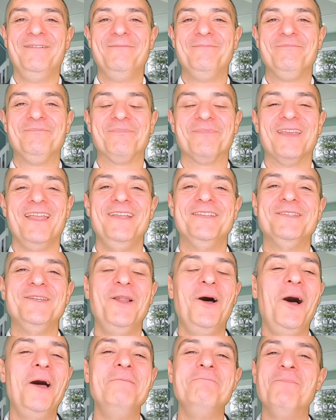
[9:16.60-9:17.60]
It's an
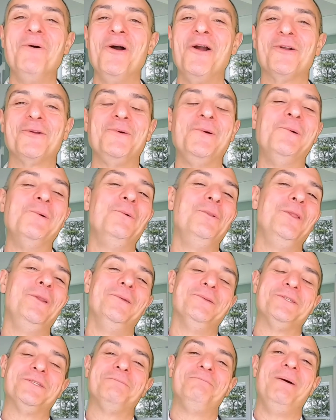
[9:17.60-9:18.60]
unmarked, cool little
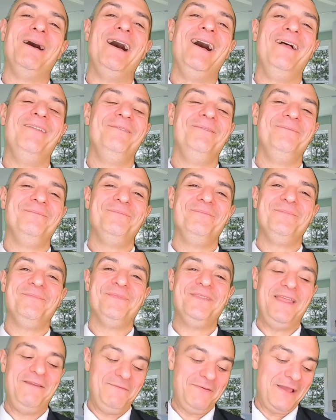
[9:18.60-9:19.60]
spot.
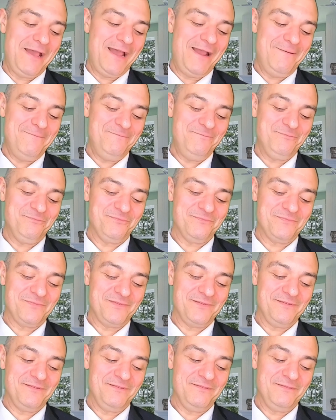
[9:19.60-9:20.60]
They've got
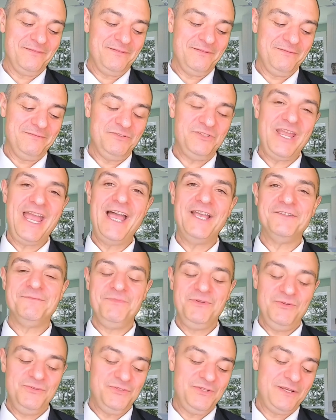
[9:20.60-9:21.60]
jazz music,